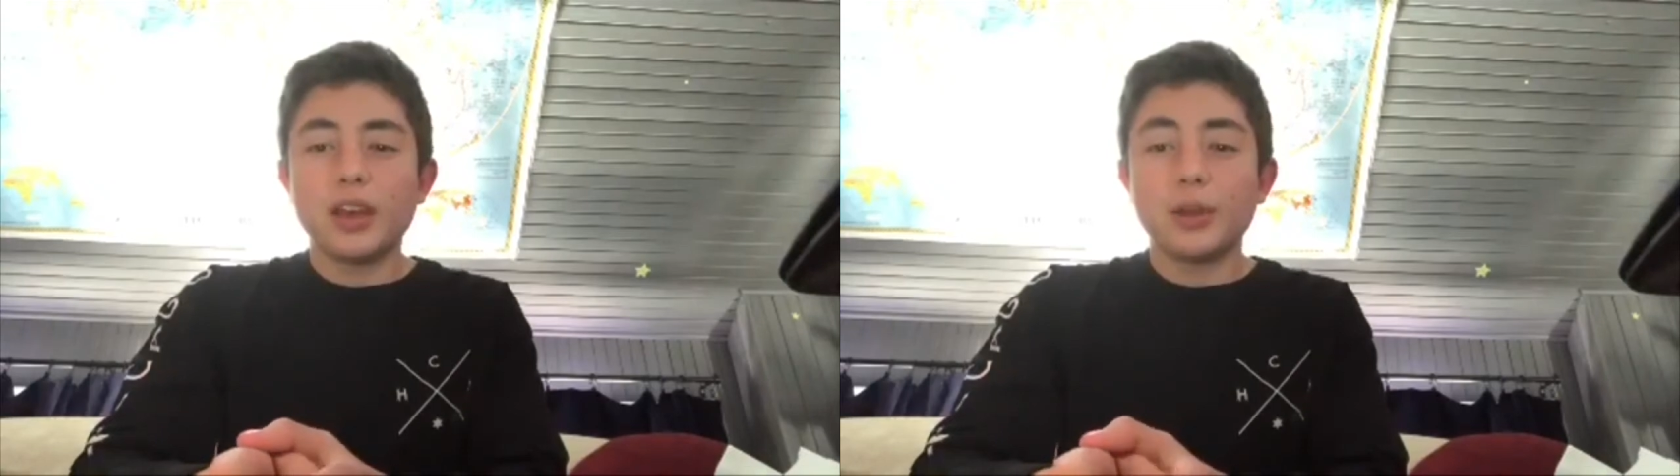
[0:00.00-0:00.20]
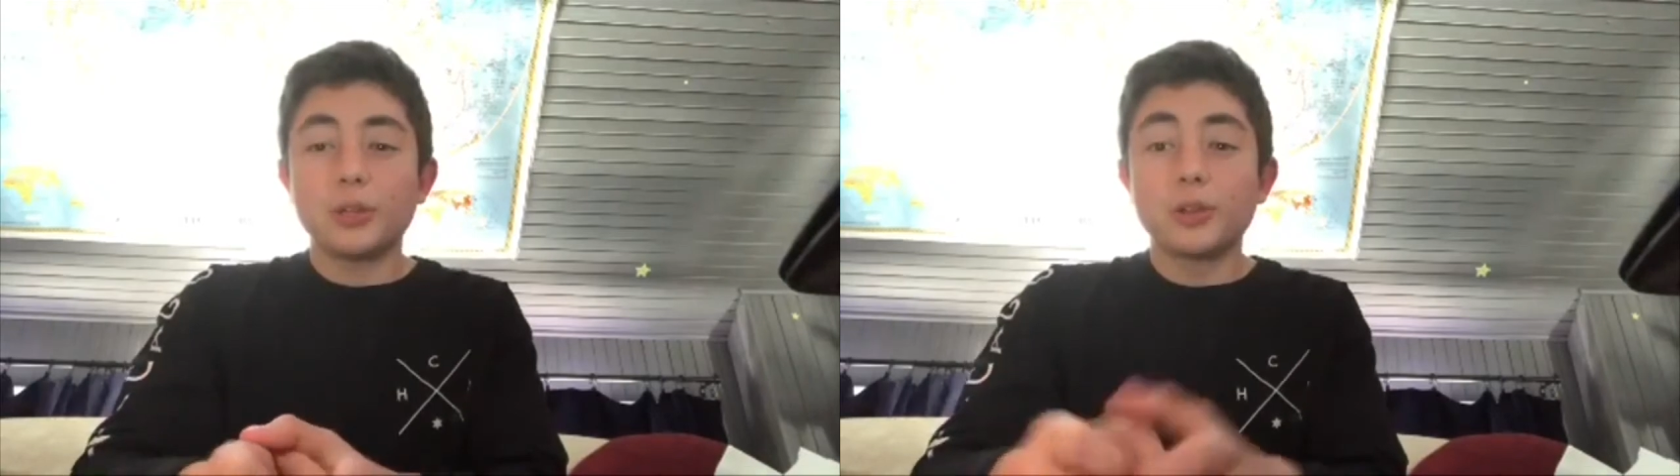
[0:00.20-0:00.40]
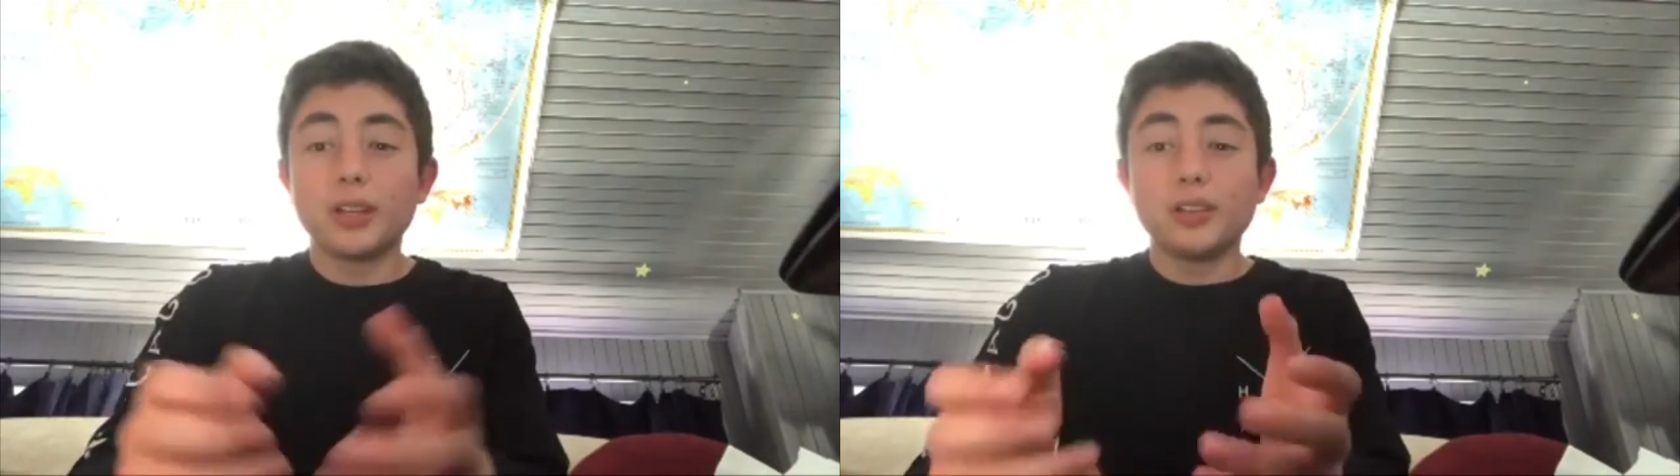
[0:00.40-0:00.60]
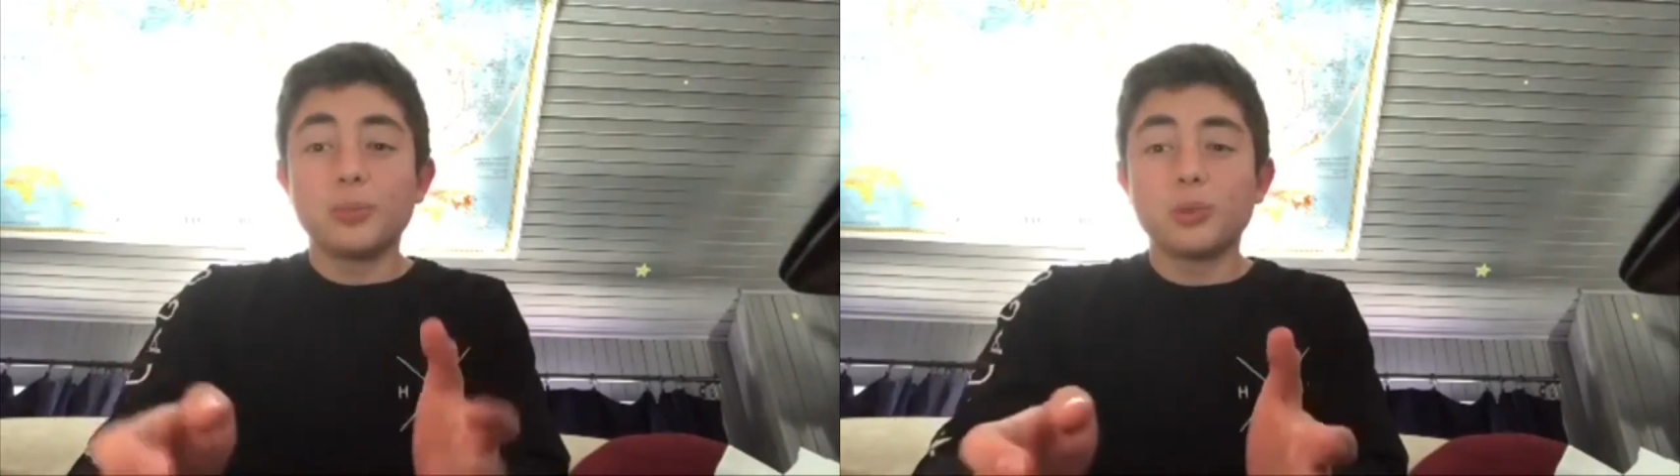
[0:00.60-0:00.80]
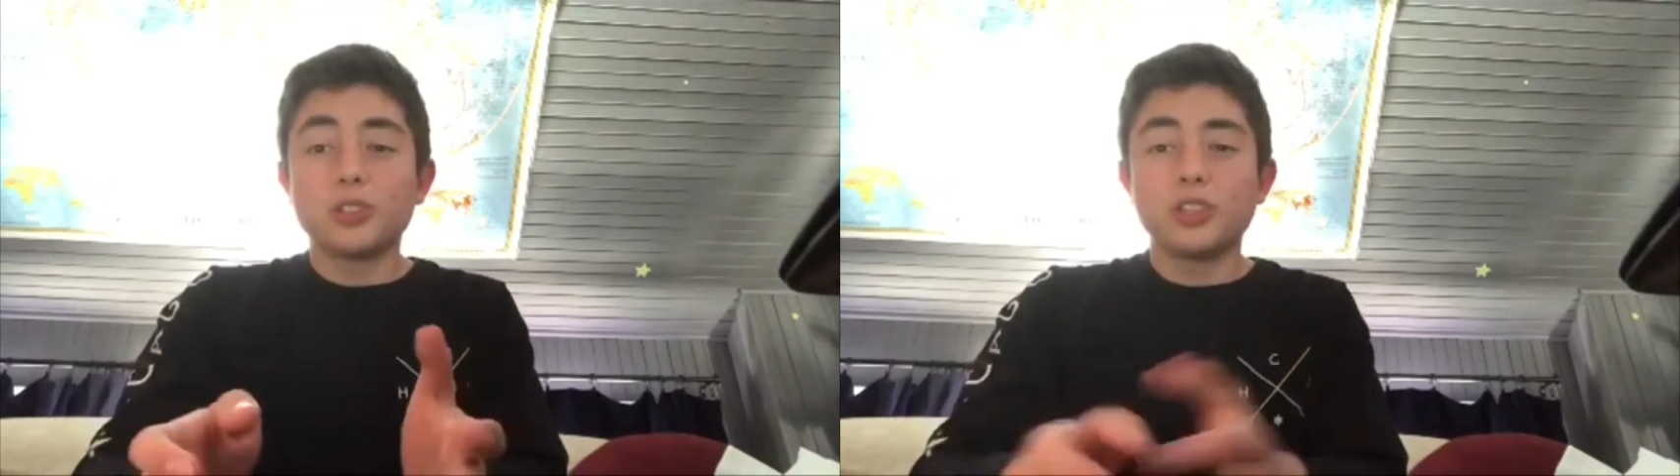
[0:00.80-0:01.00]
I would greatly
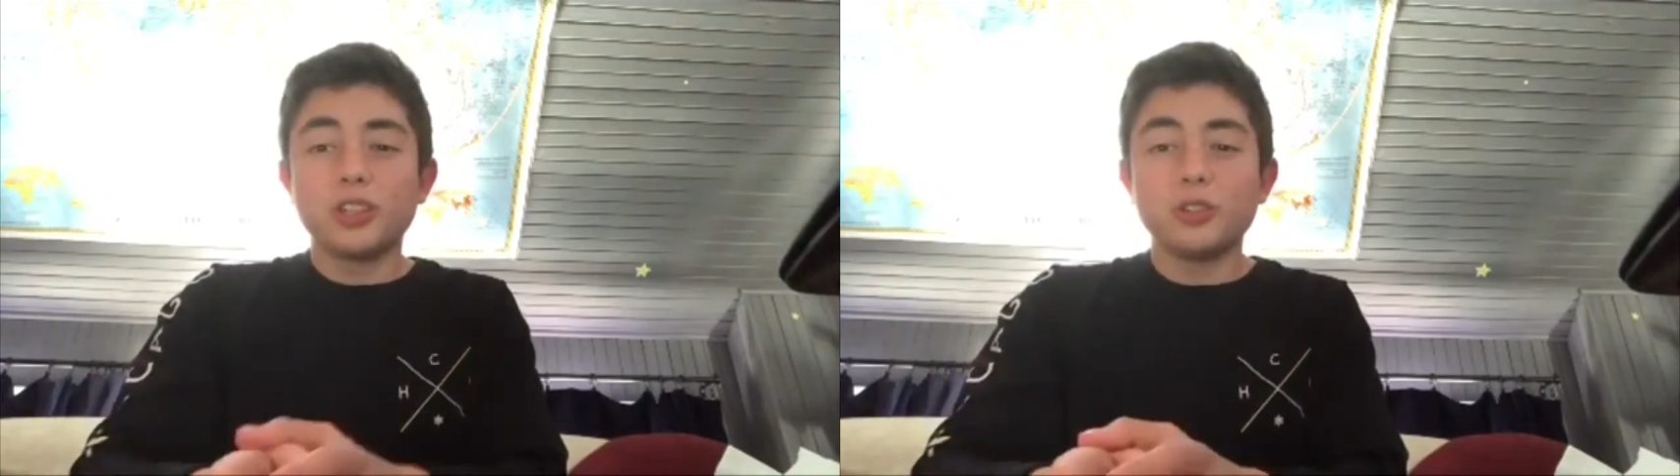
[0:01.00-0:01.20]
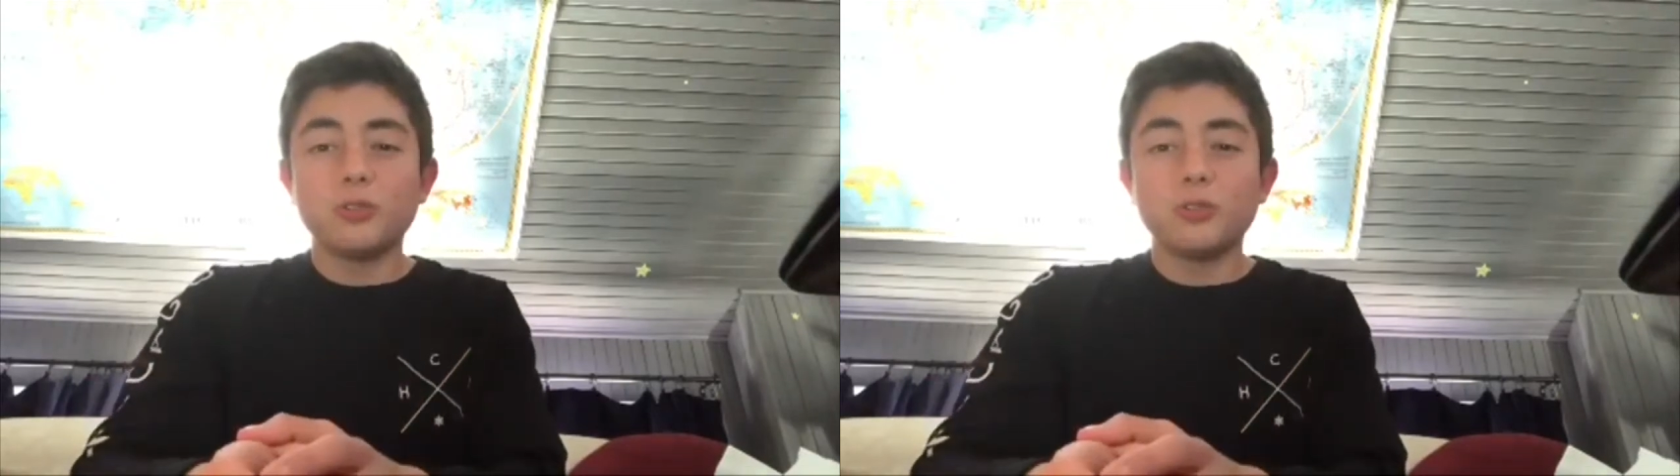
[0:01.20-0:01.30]
appreciate your